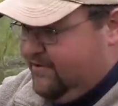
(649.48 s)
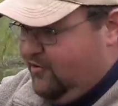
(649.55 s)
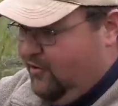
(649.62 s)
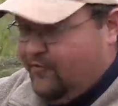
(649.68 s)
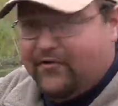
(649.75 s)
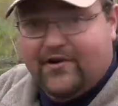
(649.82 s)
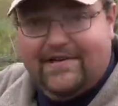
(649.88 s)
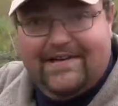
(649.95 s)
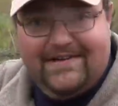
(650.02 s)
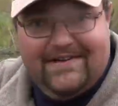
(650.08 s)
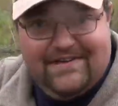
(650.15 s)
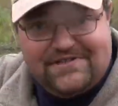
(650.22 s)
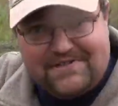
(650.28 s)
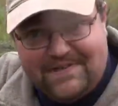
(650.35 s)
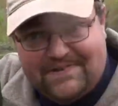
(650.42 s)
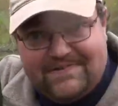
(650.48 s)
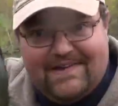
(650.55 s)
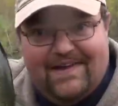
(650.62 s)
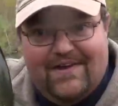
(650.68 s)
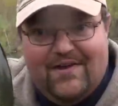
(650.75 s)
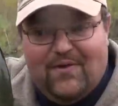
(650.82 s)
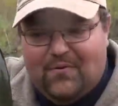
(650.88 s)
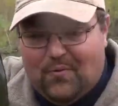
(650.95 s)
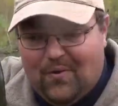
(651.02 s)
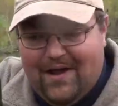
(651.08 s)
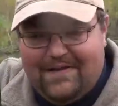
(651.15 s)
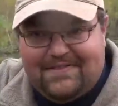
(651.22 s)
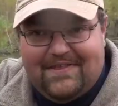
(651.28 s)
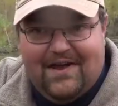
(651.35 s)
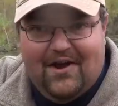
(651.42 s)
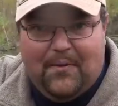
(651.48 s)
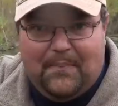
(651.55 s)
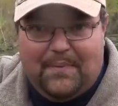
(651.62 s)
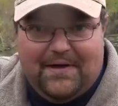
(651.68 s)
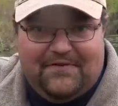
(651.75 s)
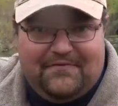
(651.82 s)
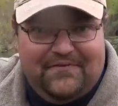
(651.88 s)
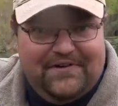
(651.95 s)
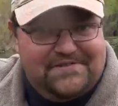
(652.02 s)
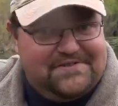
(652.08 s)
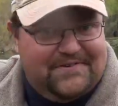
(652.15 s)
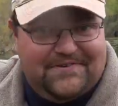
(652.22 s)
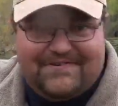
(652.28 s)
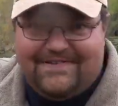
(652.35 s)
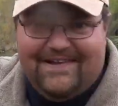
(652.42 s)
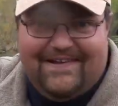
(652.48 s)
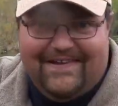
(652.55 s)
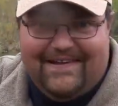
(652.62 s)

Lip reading: cold front conditions, right there, big fish are still